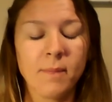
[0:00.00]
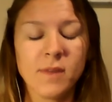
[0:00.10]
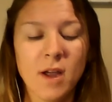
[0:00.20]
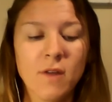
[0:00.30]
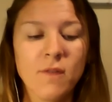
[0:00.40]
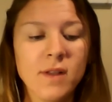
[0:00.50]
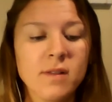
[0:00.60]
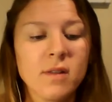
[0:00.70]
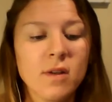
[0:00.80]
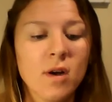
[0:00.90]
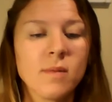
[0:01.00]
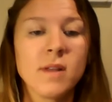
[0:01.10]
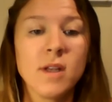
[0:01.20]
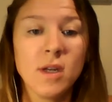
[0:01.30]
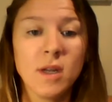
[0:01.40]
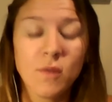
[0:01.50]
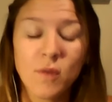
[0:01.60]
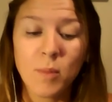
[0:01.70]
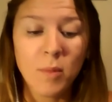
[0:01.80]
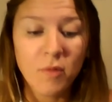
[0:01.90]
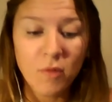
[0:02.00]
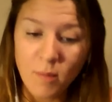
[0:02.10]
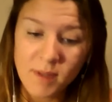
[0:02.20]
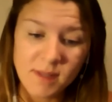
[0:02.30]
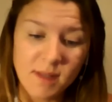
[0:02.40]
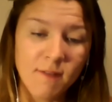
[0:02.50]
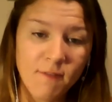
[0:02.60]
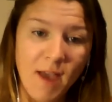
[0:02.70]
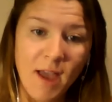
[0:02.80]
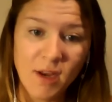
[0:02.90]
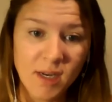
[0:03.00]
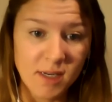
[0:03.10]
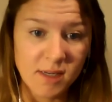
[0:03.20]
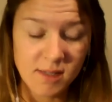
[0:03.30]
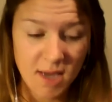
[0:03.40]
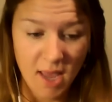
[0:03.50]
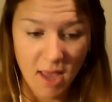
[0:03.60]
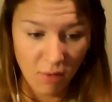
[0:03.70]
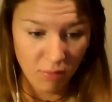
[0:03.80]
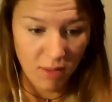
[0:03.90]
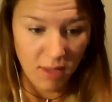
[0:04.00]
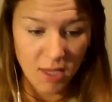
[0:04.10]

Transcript: sacrificing the carbs that you need for performance and the fat you need to stay healthy.